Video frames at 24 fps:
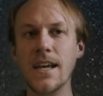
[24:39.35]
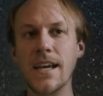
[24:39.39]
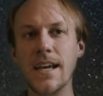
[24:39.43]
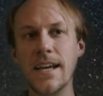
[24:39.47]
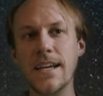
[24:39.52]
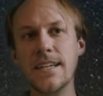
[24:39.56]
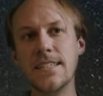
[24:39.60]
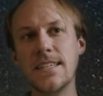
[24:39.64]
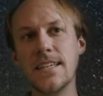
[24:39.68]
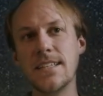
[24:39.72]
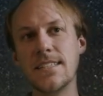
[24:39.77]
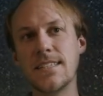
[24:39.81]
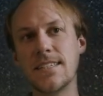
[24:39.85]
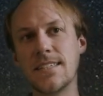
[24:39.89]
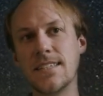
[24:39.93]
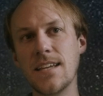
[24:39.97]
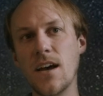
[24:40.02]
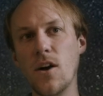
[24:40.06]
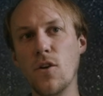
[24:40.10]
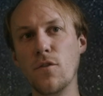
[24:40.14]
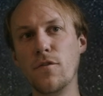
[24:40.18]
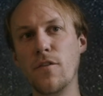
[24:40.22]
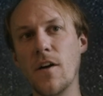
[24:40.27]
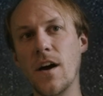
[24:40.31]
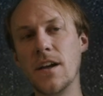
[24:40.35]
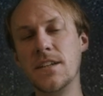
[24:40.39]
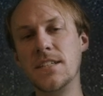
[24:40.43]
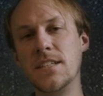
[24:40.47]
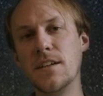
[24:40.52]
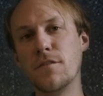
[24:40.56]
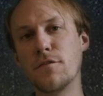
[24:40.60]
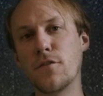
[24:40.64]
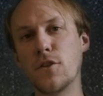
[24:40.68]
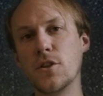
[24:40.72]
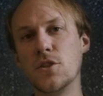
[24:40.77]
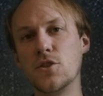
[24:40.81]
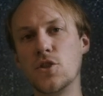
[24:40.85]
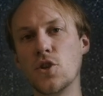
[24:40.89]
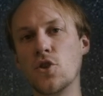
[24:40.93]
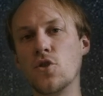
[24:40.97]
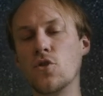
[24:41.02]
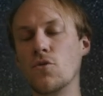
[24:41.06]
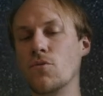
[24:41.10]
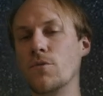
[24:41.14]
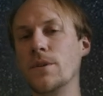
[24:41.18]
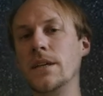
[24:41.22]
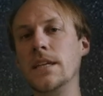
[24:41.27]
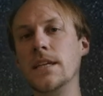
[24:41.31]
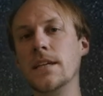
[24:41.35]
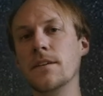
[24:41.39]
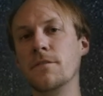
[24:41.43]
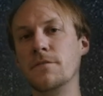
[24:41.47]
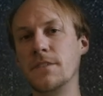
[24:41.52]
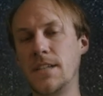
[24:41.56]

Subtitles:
is itself a different degree of